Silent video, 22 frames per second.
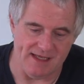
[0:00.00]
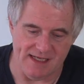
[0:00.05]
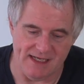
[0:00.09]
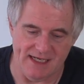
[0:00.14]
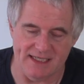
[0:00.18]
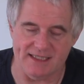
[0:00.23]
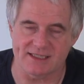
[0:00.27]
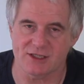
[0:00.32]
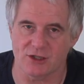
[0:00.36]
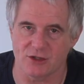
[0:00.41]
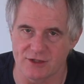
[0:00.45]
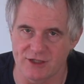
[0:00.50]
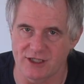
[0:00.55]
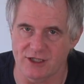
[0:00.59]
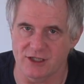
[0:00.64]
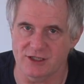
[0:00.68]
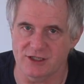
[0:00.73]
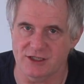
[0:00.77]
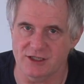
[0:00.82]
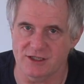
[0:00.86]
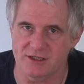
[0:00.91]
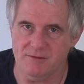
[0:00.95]
It's got the
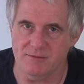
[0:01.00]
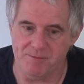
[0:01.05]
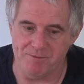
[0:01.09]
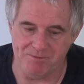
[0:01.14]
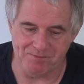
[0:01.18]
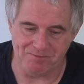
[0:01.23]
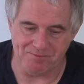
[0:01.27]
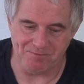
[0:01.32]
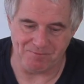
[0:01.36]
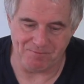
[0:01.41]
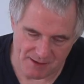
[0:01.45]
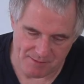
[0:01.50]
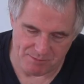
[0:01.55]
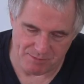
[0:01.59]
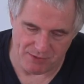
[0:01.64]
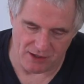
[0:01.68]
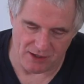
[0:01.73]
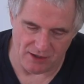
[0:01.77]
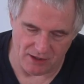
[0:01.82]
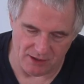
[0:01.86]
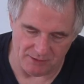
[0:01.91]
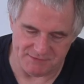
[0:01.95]
onion,
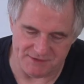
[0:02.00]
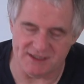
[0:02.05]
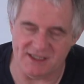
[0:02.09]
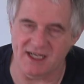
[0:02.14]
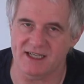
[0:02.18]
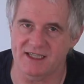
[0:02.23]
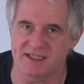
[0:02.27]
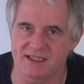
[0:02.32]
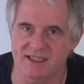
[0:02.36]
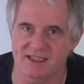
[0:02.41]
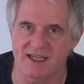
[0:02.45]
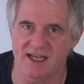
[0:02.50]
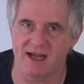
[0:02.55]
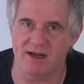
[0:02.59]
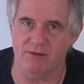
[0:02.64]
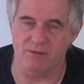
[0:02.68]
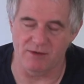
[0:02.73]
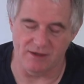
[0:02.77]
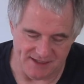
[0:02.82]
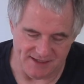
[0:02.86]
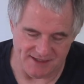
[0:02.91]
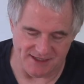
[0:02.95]
but I'm telling you now,
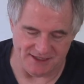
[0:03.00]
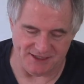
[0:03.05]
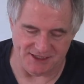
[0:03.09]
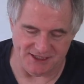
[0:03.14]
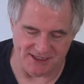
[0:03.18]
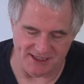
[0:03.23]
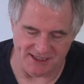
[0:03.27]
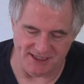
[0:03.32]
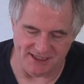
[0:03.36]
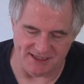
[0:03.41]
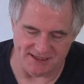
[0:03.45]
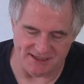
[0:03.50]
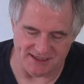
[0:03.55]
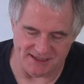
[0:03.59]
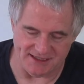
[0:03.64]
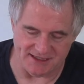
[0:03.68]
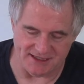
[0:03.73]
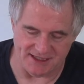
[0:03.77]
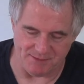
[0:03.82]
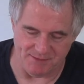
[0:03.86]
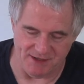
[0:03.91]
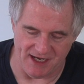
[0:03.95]
the cheese is
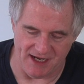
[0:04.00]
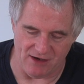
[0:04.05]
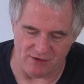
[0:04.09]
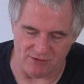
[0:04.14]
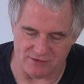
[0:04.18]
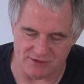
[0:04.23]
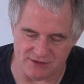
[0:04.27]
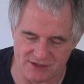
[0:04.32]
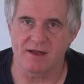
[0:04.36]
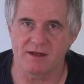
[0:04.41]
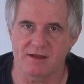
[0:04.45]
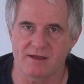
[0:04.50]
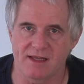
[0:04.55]
something else.